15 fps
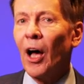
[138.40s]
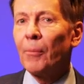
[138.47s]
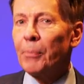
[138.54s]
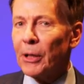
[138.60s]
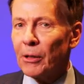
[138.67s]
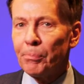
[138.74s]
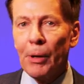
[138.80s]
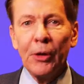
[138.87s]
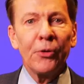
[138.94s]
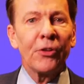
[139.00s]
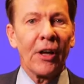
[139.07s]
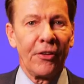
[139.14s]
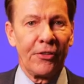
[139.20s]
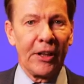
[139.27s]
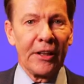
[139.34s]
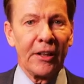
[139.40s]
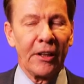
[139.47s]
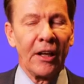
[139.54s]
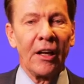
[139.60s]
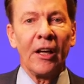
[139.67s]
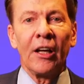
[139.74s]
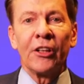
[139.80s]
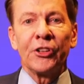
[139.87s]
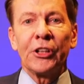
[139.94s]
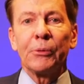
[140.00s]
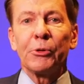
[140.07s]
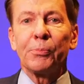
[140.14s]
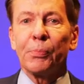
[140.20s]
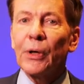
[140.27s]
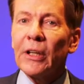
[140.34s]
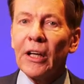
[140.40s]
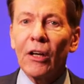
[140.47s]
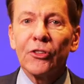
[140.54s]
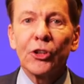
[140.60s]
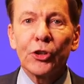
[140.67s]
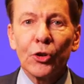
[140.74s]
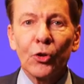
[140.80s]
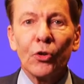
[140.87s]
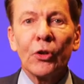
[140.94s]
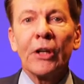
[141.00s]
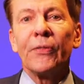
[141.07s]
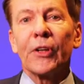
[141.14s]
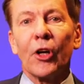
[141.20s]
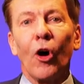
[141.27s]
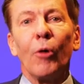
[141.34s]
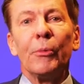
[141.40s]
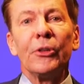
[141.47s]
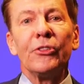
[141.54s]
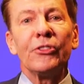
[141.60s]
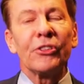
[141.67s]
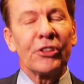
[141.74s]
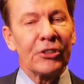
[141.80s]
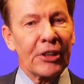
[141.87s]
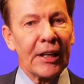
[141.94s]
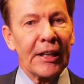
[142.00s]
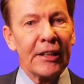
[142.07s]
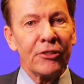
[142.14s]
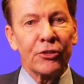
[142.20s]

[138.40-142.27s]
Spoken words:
A bit of both, I think. She was pretty unsure in the Commons today,